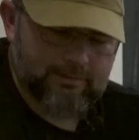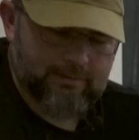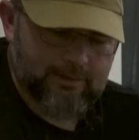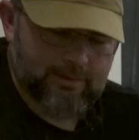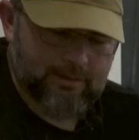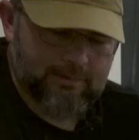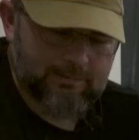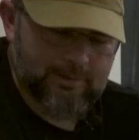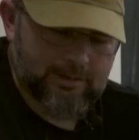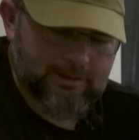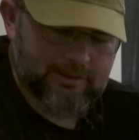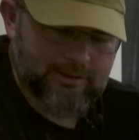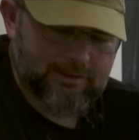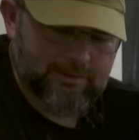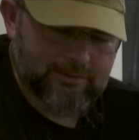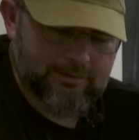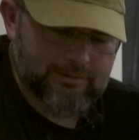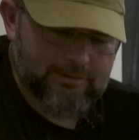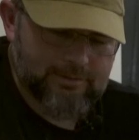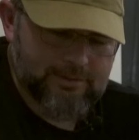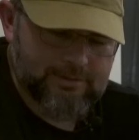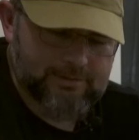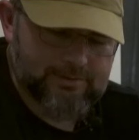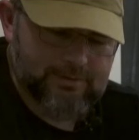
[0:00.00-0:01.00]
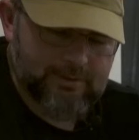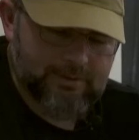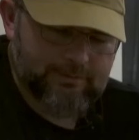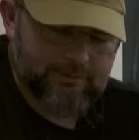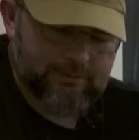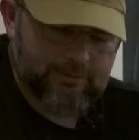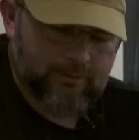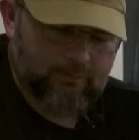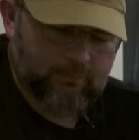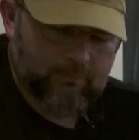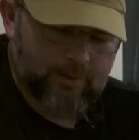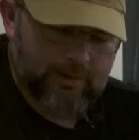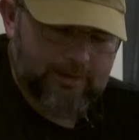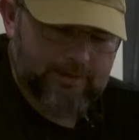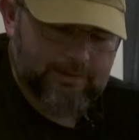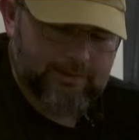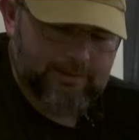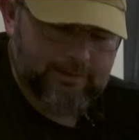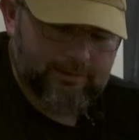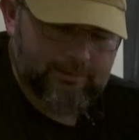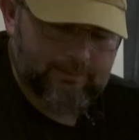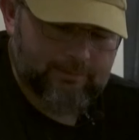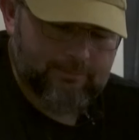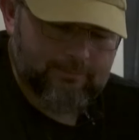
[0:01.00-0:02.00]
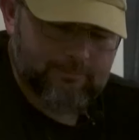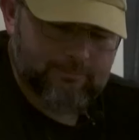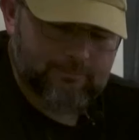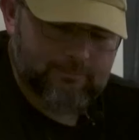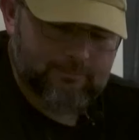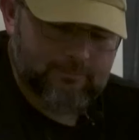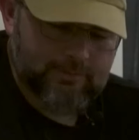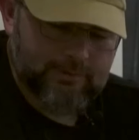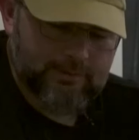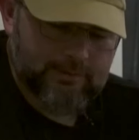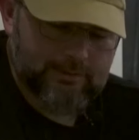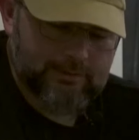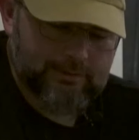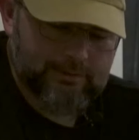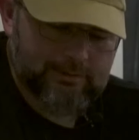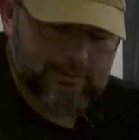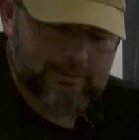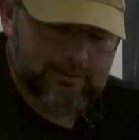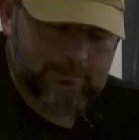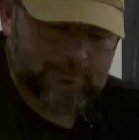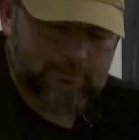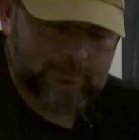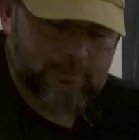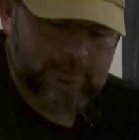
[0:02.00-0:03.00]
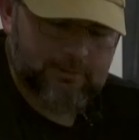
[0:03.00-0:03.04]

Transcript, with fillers: Now I'm not gonna adjust anything right now. Uh, I'm